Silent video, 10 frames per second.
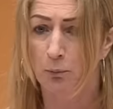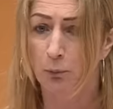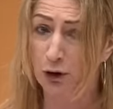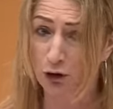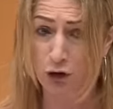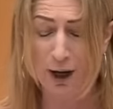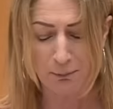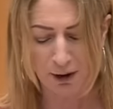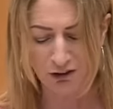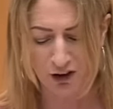But the
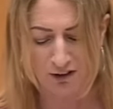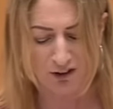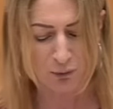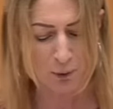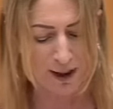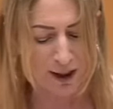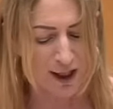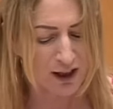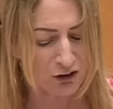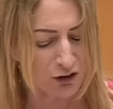Kremlin didn't swing
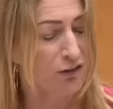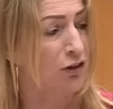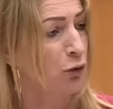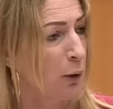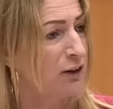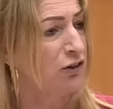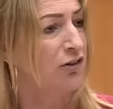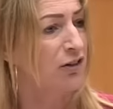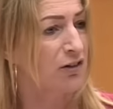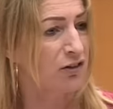elections in
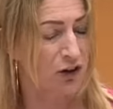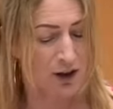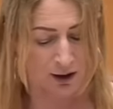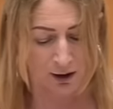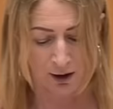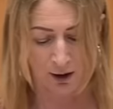2016.